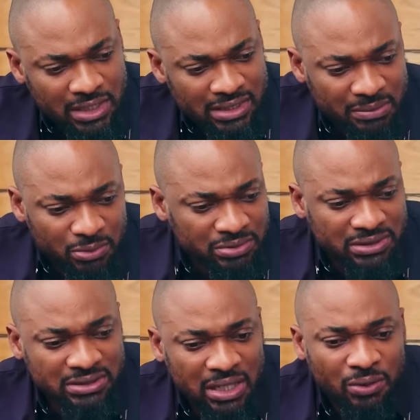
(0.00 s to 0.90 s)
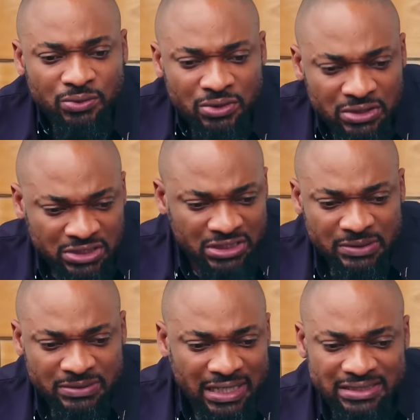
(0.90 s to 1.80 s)
And then mom, see that one, she
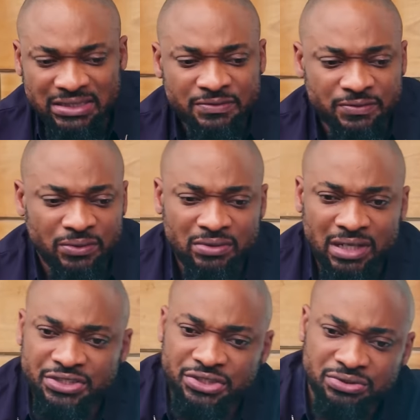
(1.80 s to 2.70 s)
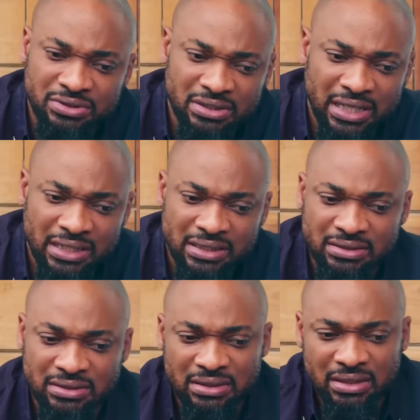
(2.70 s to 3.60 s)
keeps asking for grandchildren, like,
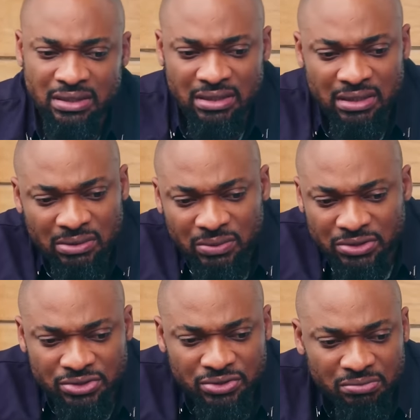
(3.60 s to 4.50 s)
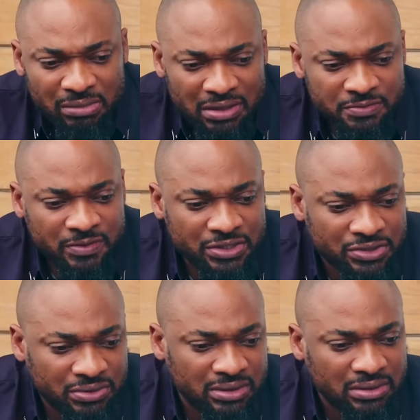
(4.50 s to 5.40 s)
we're just going to
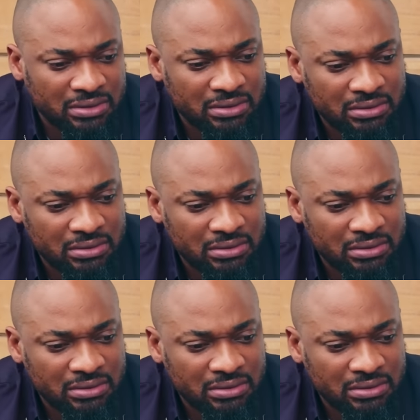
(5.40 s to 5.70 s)
manufacture it.